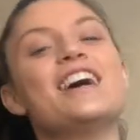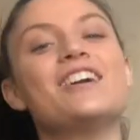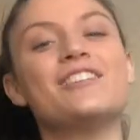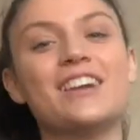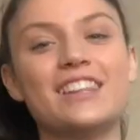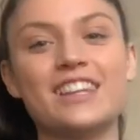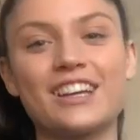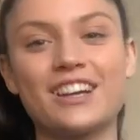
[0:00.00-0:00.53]

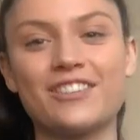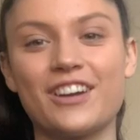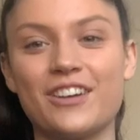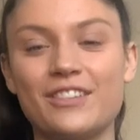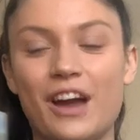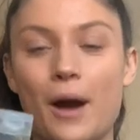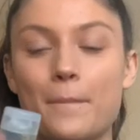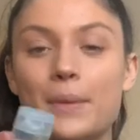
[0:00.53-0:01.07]
with
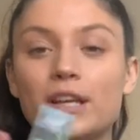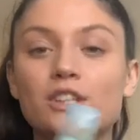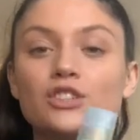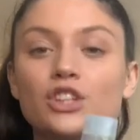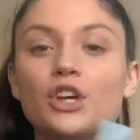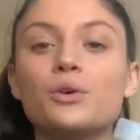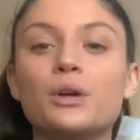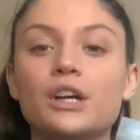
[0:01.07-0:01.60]
Corona, but it's
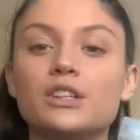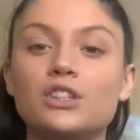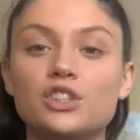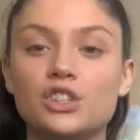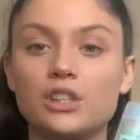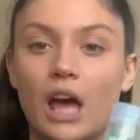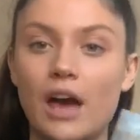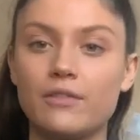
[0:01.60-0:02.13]
so good to
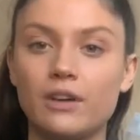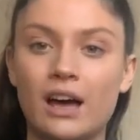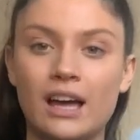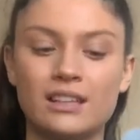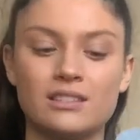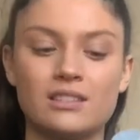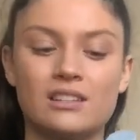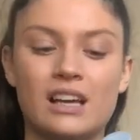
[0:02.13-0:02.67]
just have a
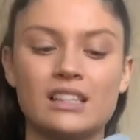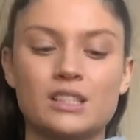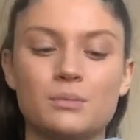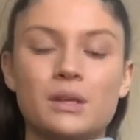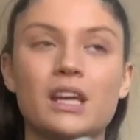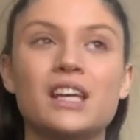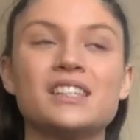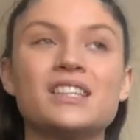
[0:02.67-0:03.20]
hand sanitizer
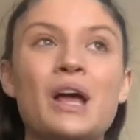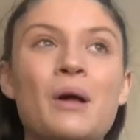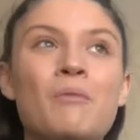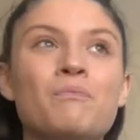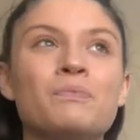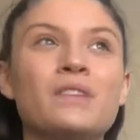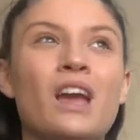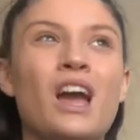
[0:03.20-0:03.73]
because
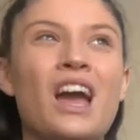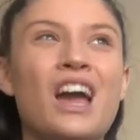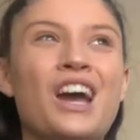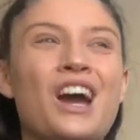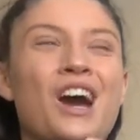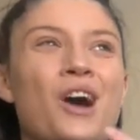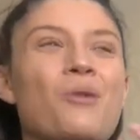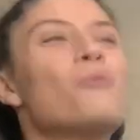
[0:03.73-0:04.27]

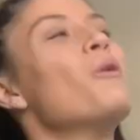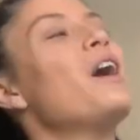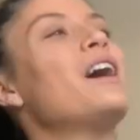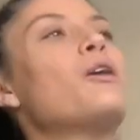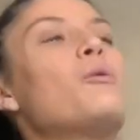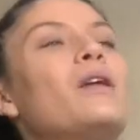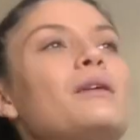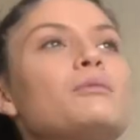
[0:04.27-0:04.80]

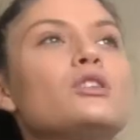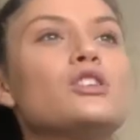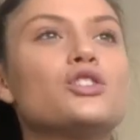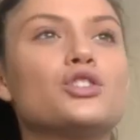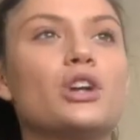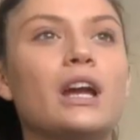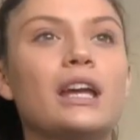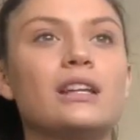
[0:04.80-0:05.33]
when I'm on the
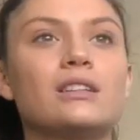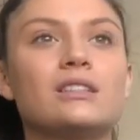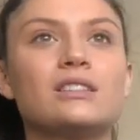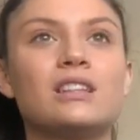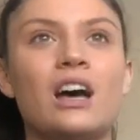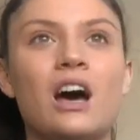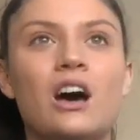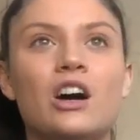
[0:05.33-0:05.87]
train and
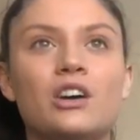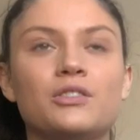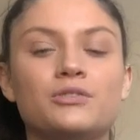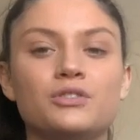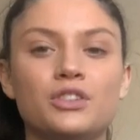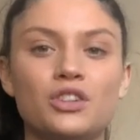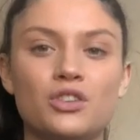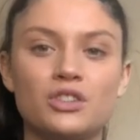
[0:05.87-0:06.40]
stuff,
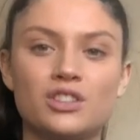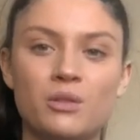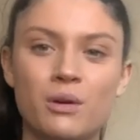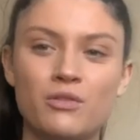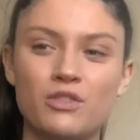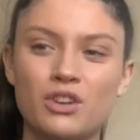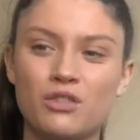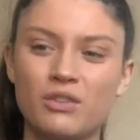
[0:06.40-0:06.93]
you know, there's no
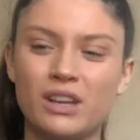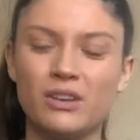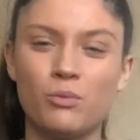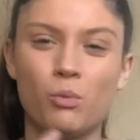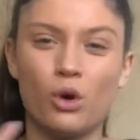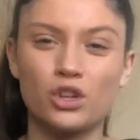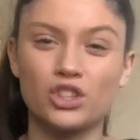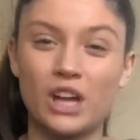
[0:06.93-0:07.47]
way you can really
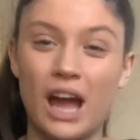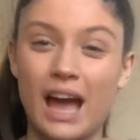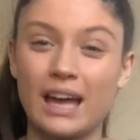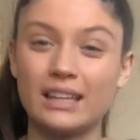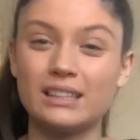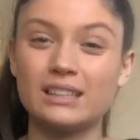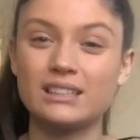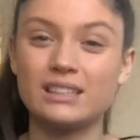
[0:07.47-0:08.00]
wash your
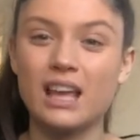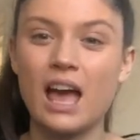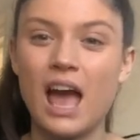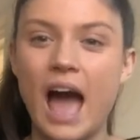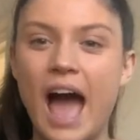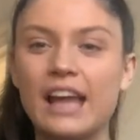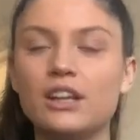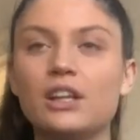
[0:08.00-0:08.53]
hands,
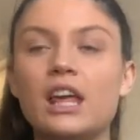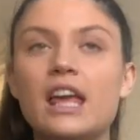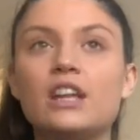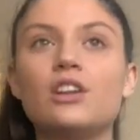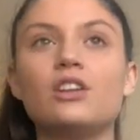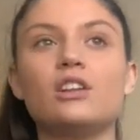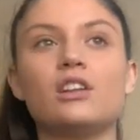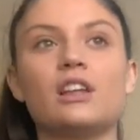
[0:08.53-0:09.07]
and in
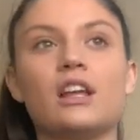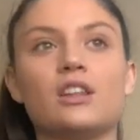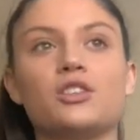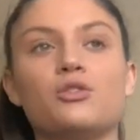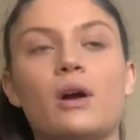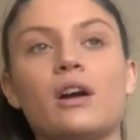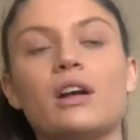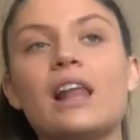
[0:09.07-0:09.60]
and
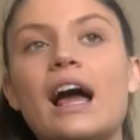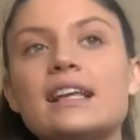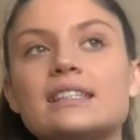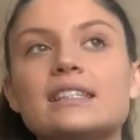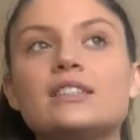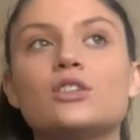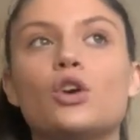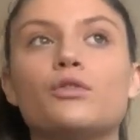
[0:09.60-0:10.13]
throughout
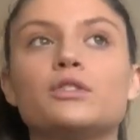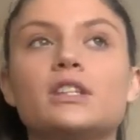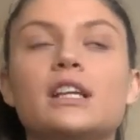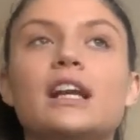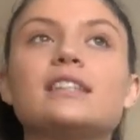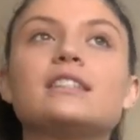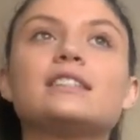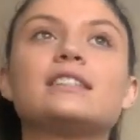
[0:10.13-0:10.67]
classes, and obviously
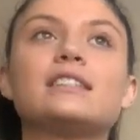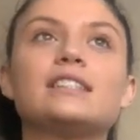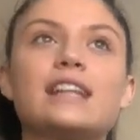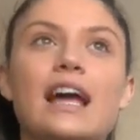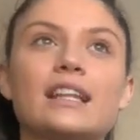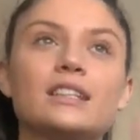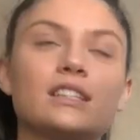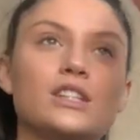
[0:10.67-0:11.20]
because it's
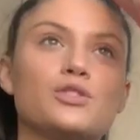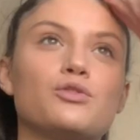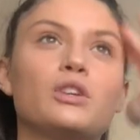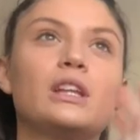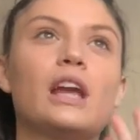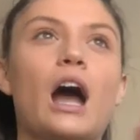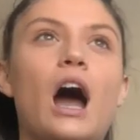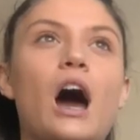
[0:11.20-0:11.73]
dance, it's
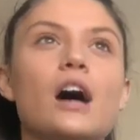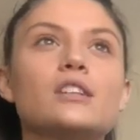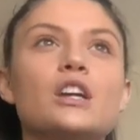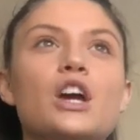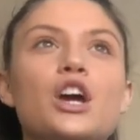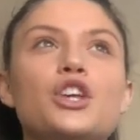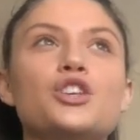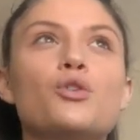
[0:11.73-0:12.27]
really hard,
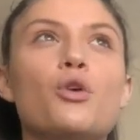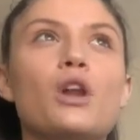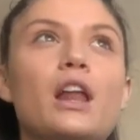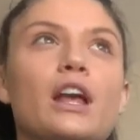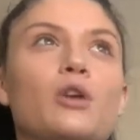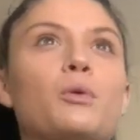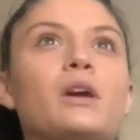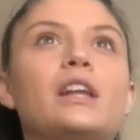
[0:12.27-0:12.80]
you want to
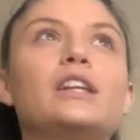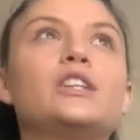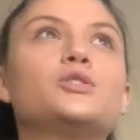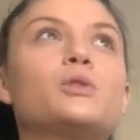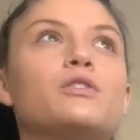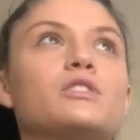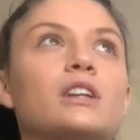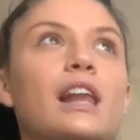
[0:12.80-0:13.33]
like quickly
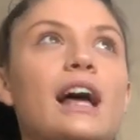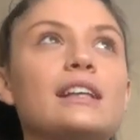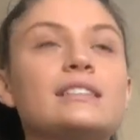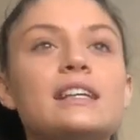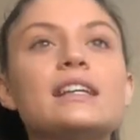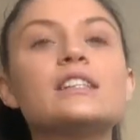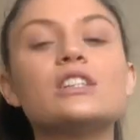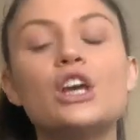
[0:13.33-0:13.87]
switch to
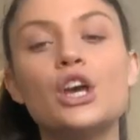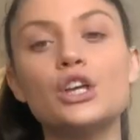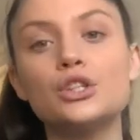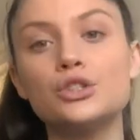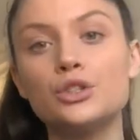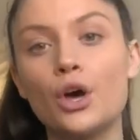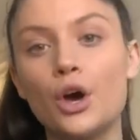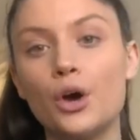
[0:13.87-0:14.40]
classes,
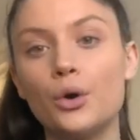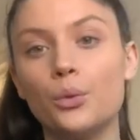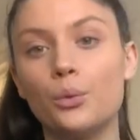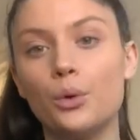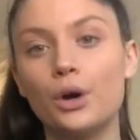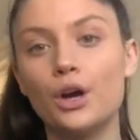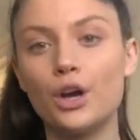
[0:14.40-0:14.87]
so